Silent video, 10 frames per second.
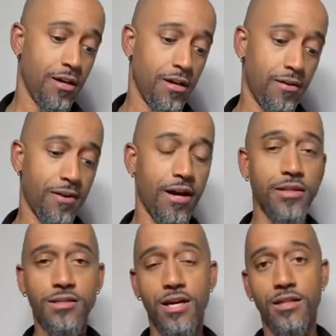of how
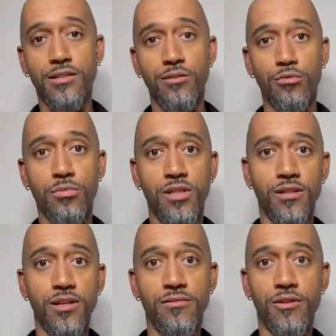this content will be
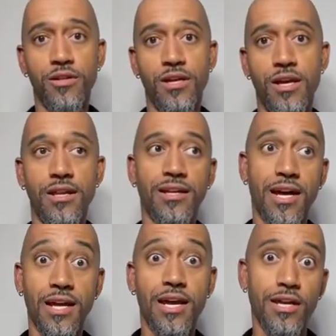delivered and the
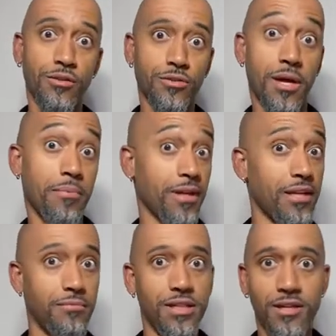kind of angles I plan
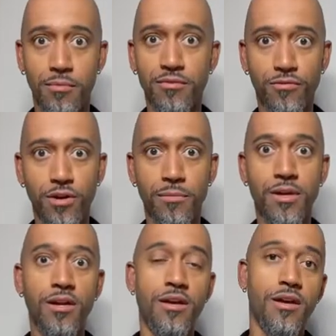to be coming from
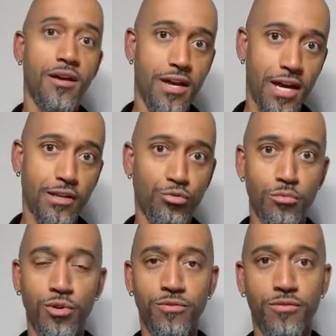as we
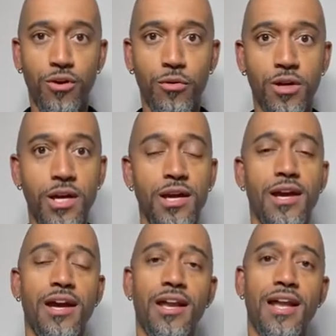move forward.
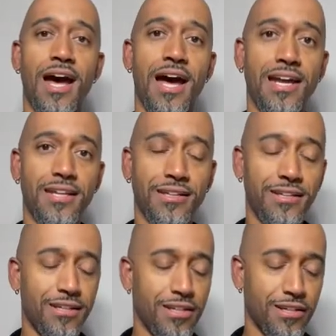And I
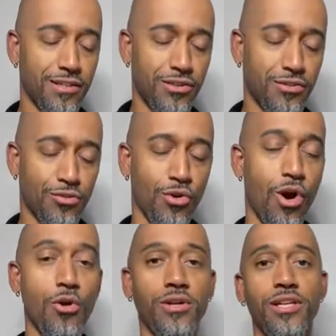
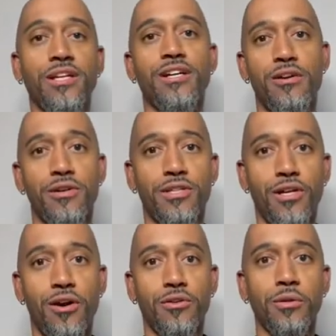strongly encourage
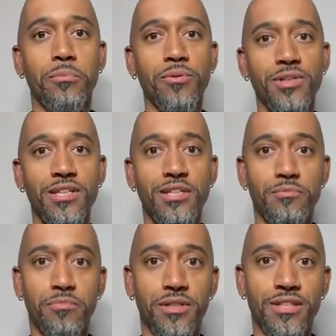y'all to please
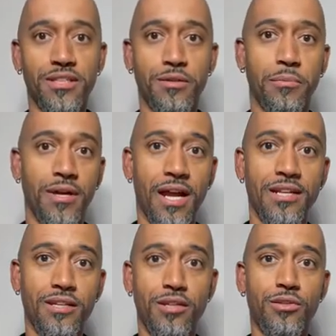participate. I
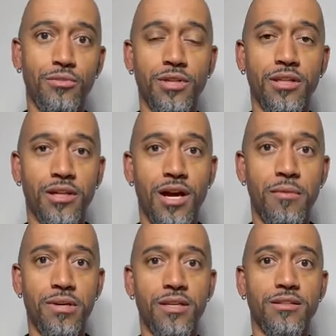need you in the
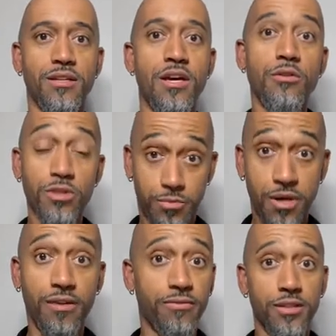comments
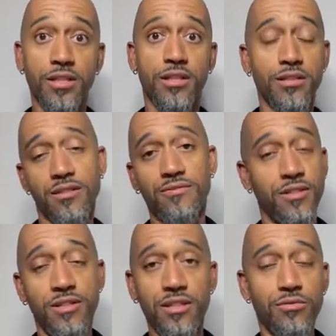respectfully, because if you're
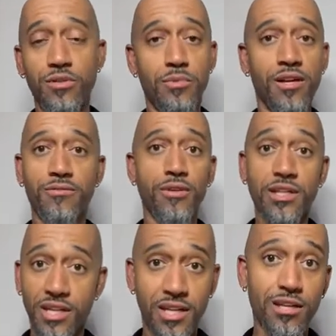disrespectful in
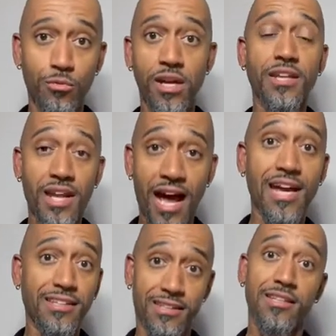any way that I
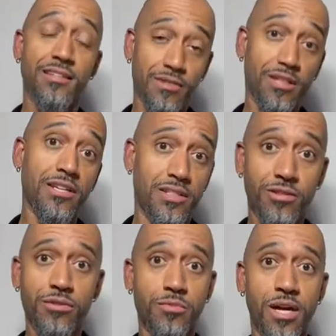see as
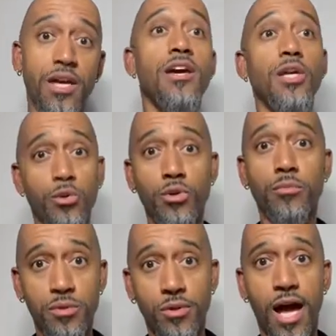disrespect, you will be
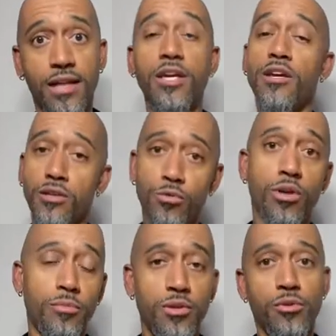blocked, you will
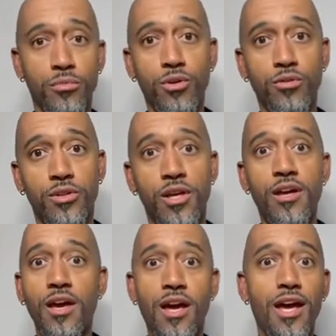be removed,
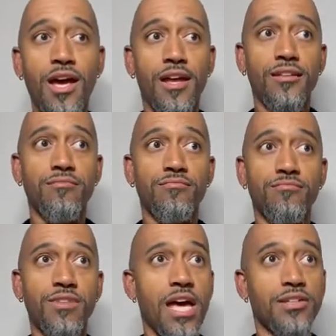and
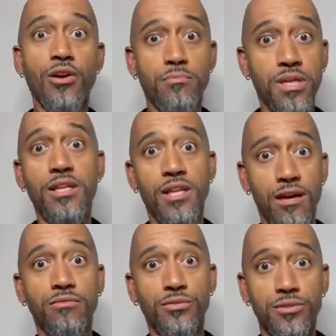that's on many
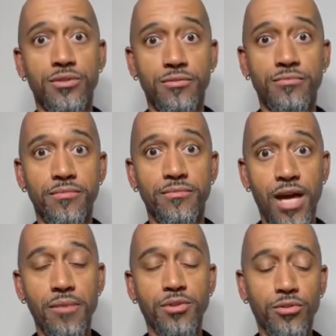levels.
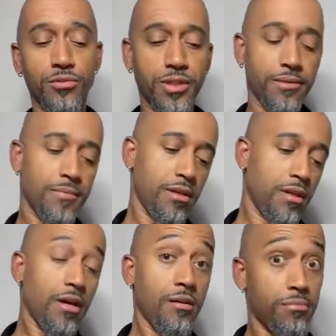Absolutely.
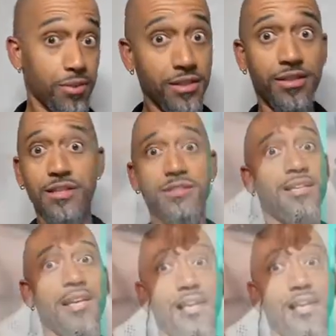Please understand that.